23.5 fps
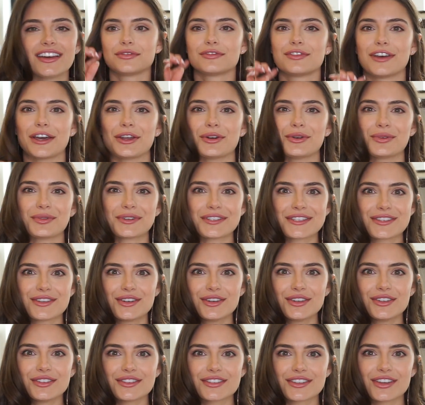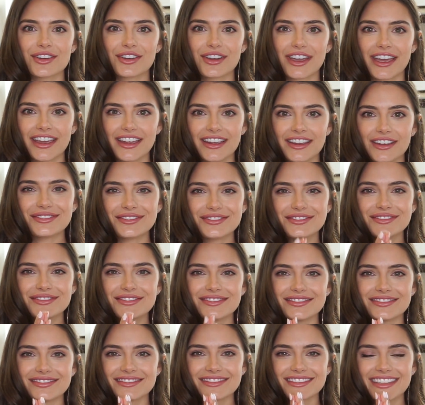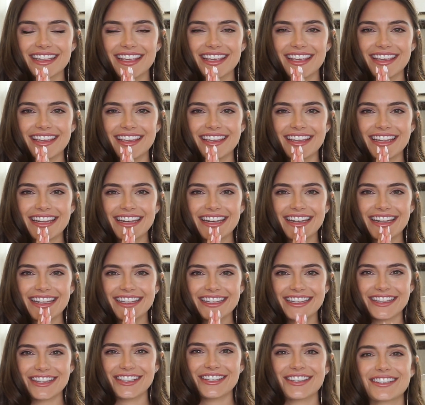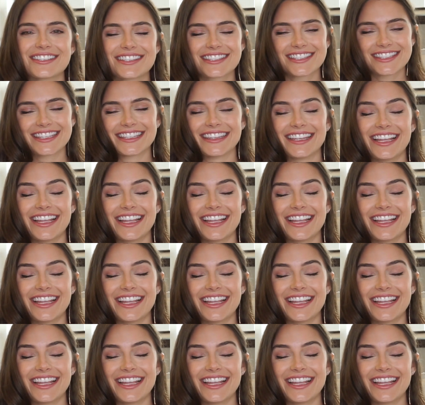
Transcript: final result, okay it looks